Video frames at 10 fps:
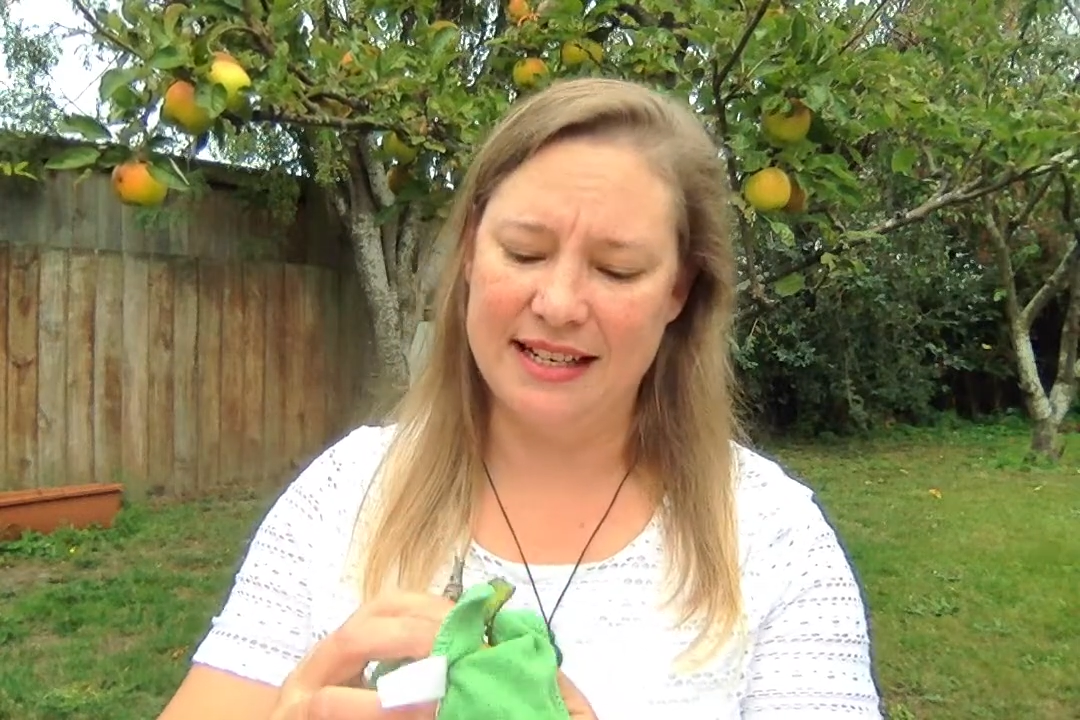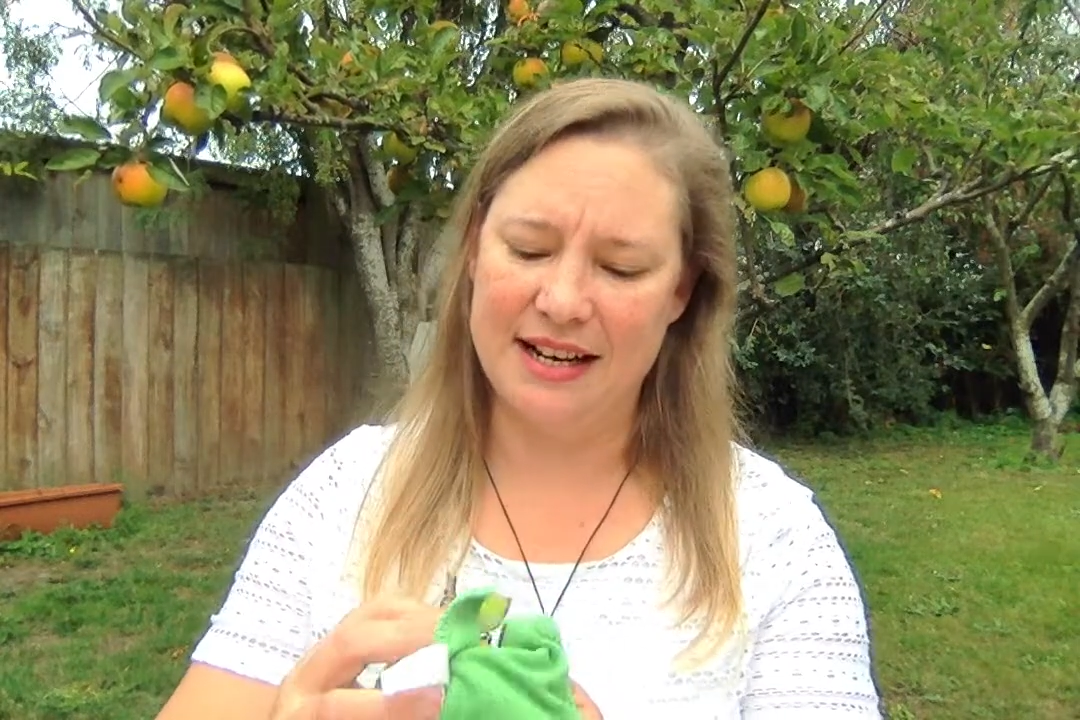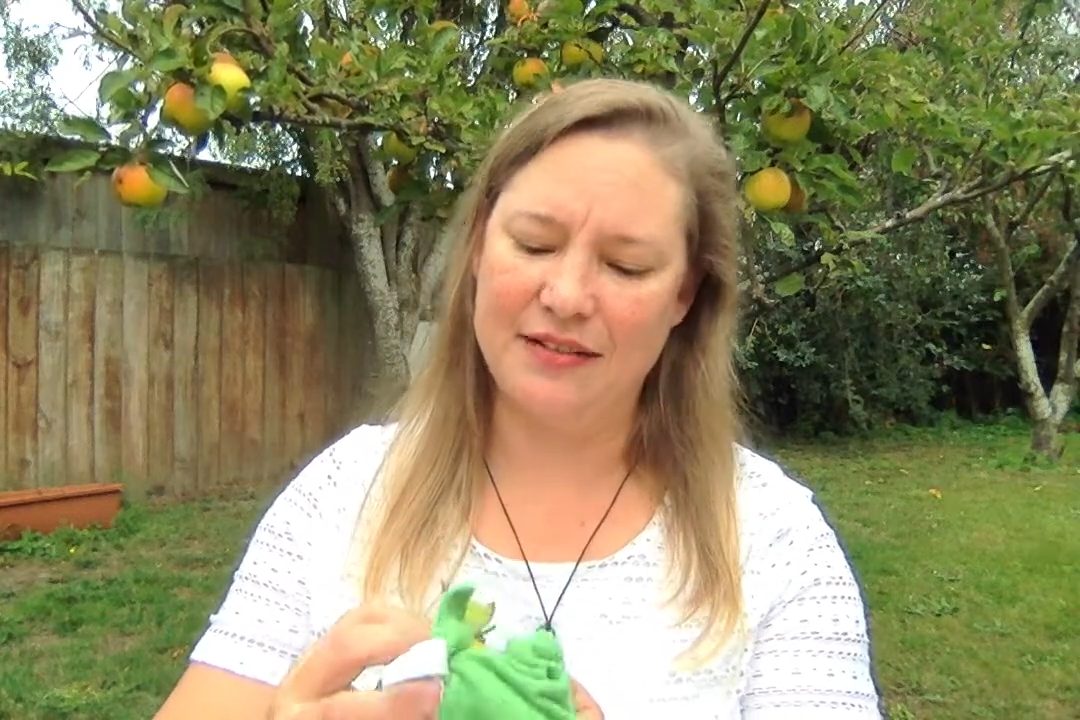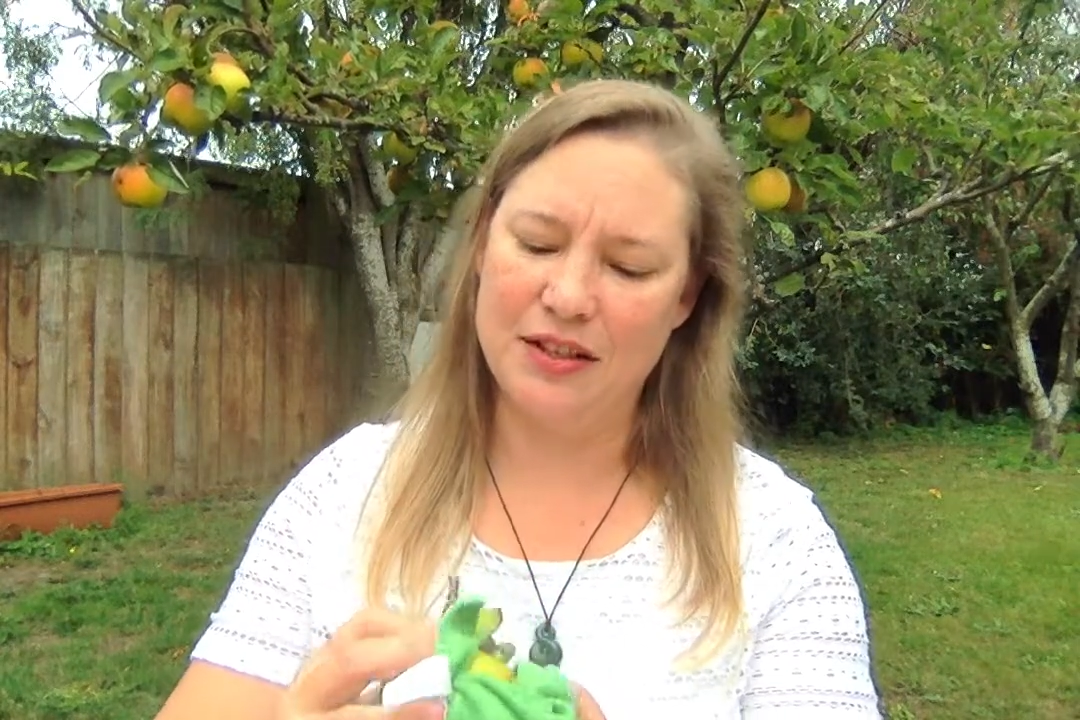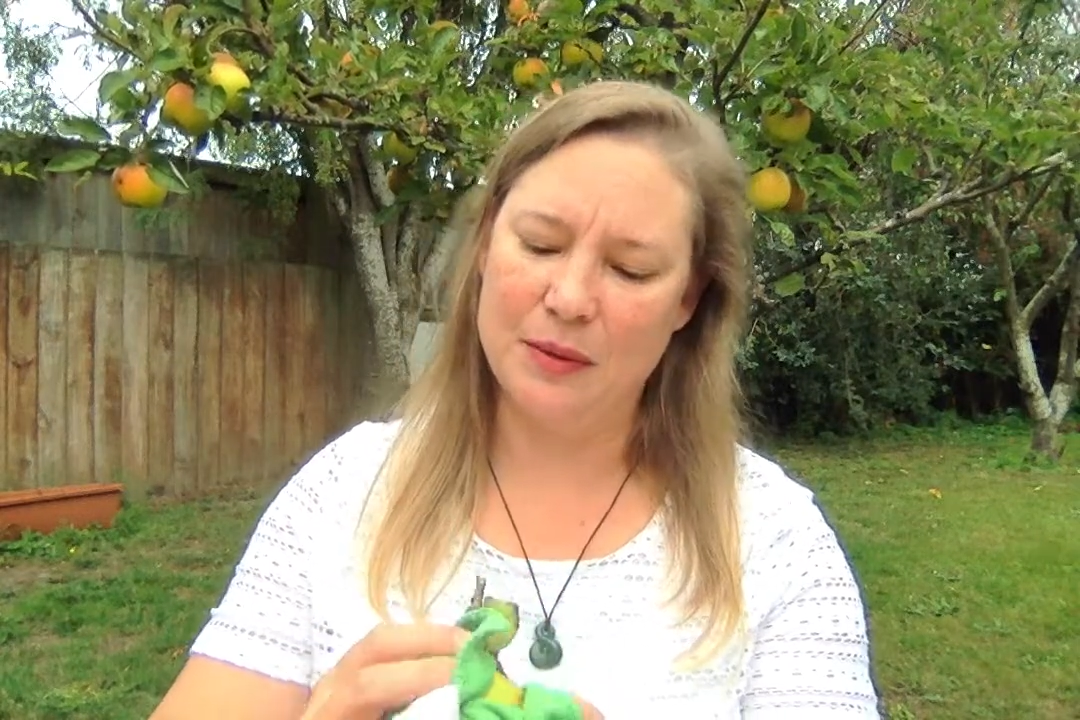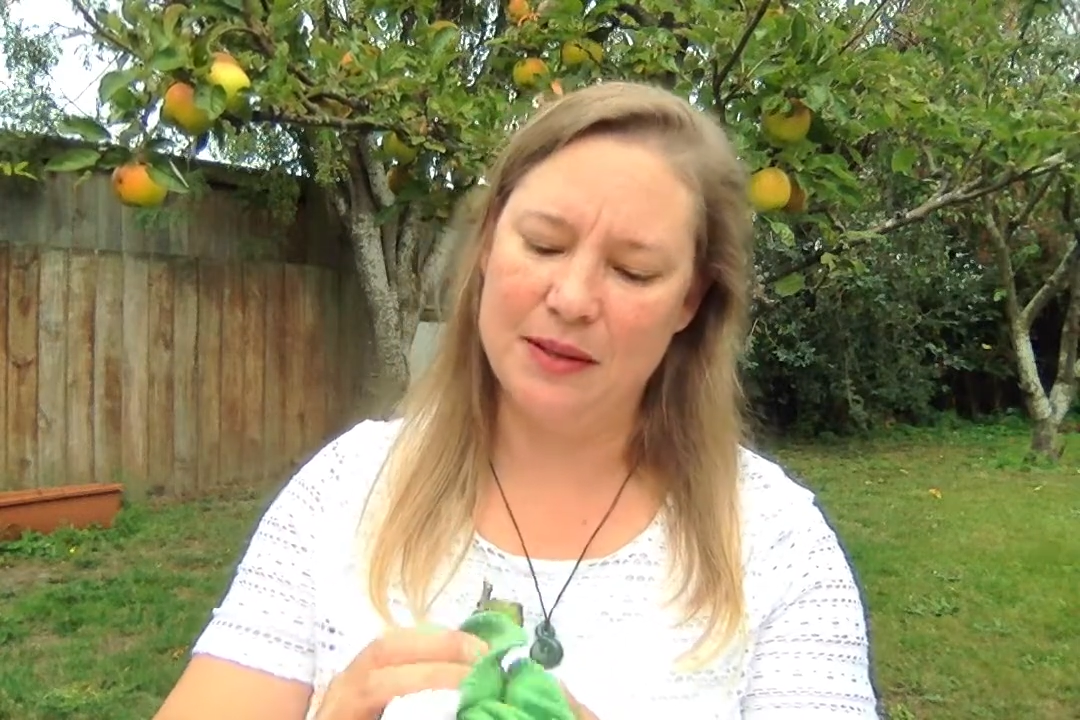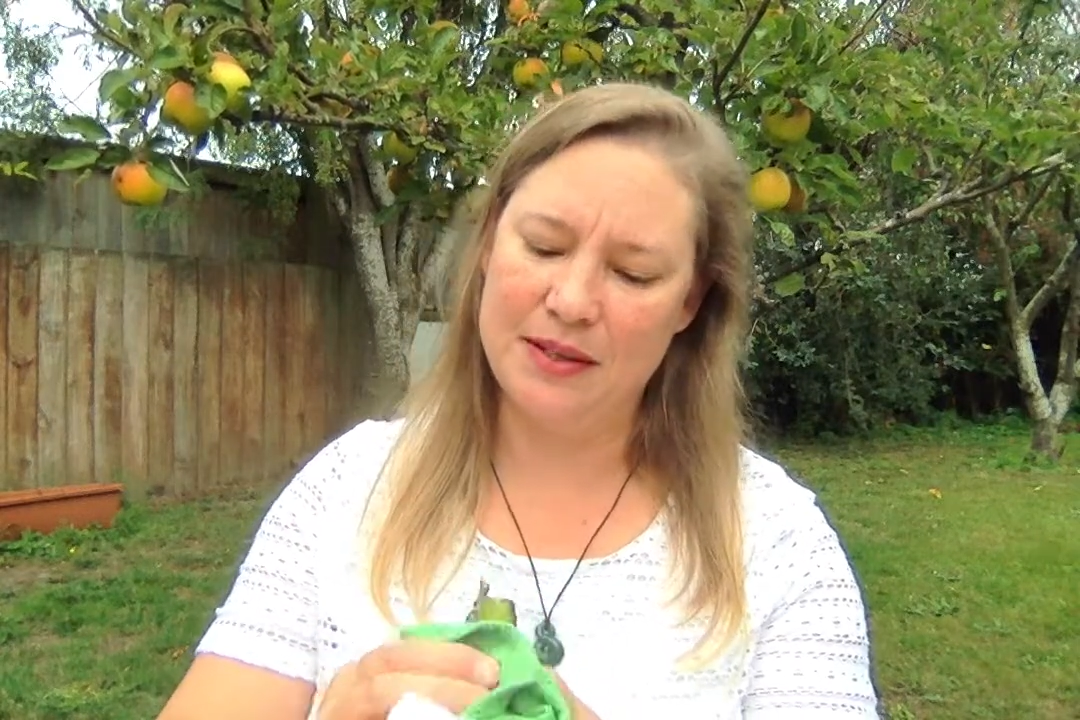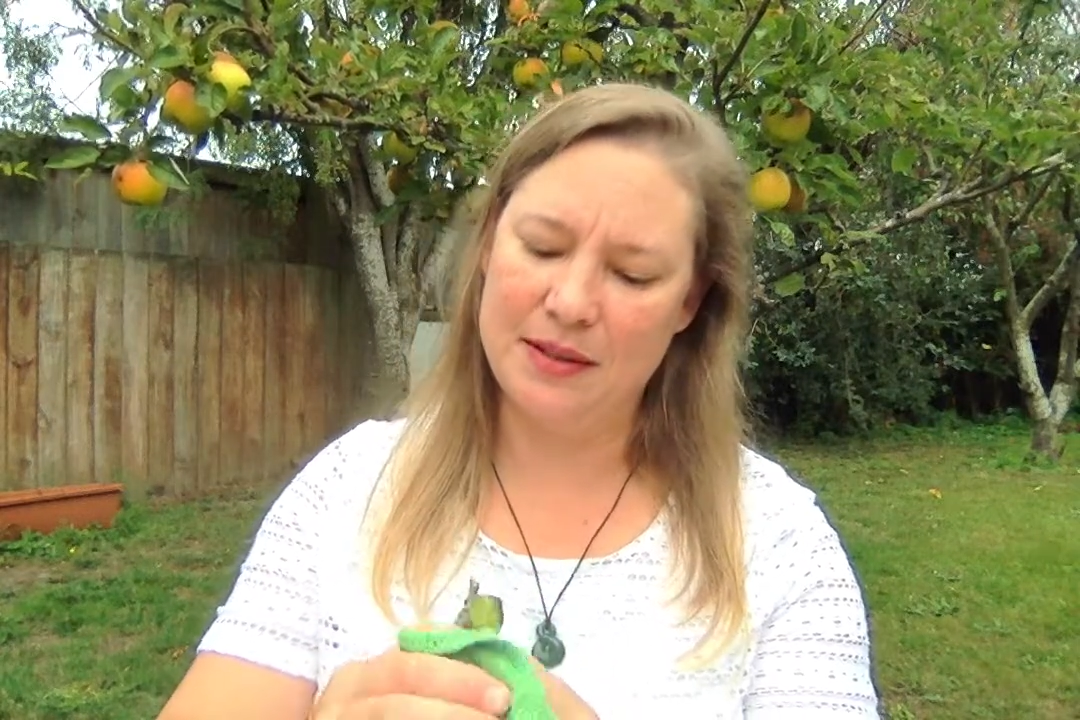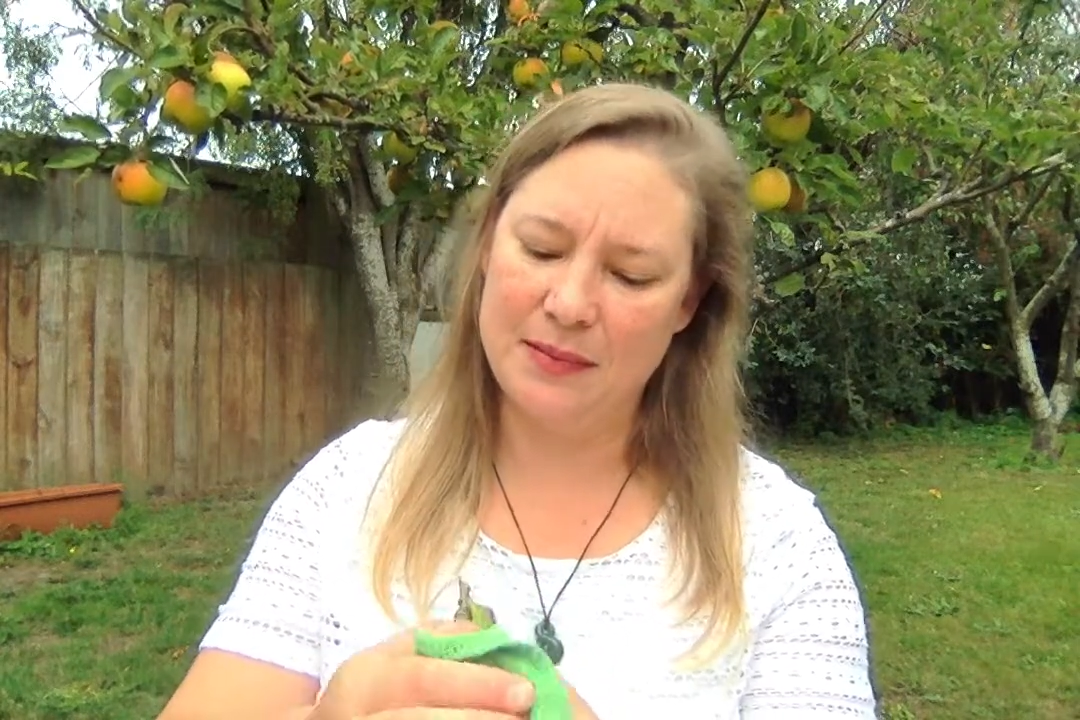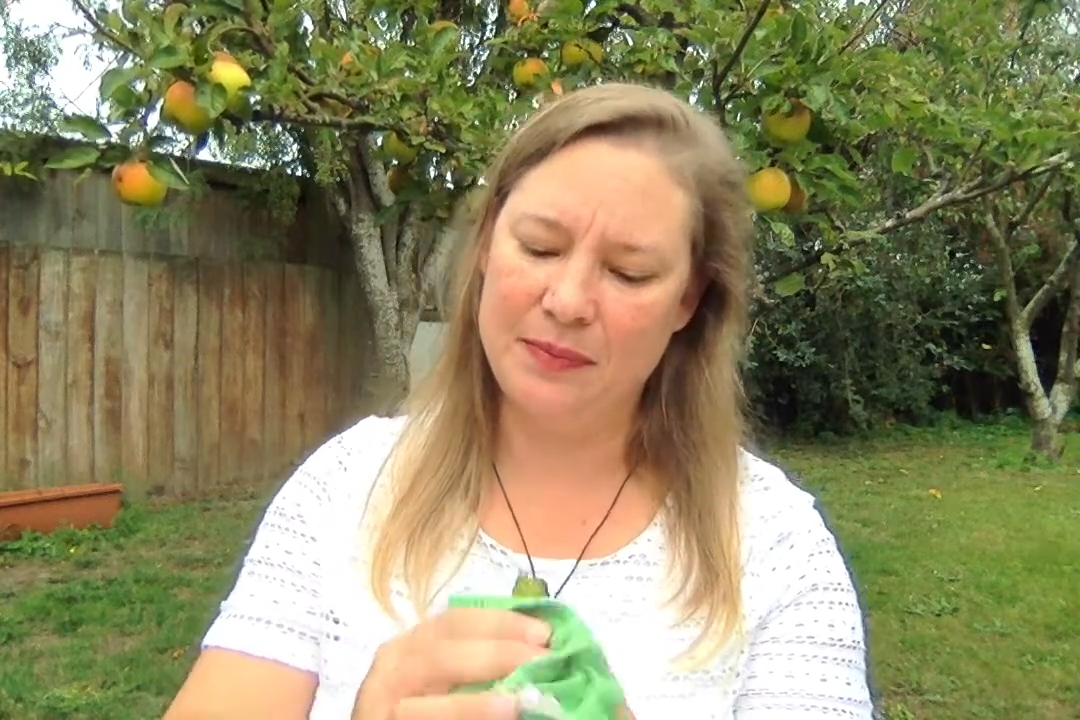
afterwards.